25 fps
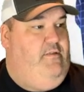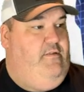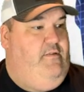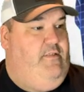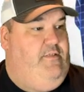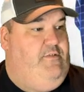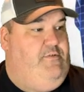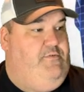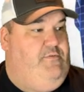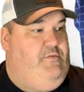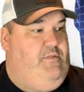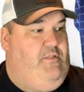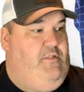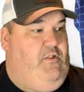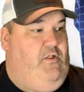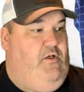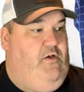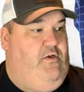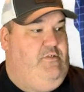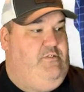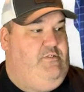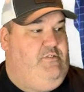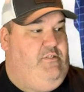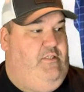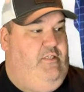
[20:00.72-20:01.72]
This is a
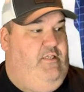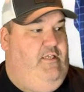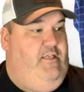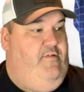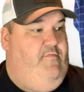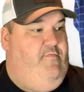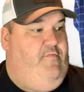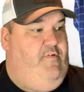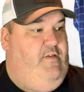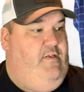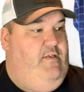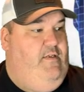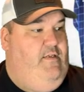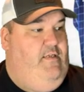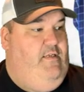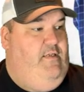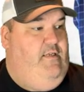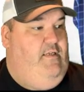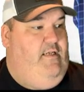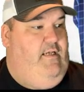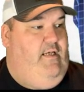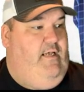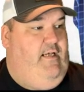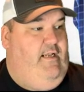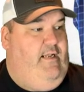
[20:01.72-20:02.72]
long sleeve.
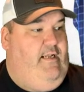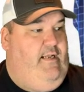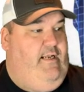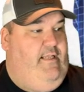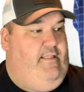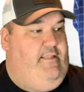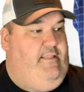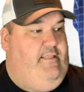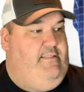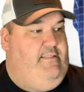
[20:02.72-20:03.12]
I got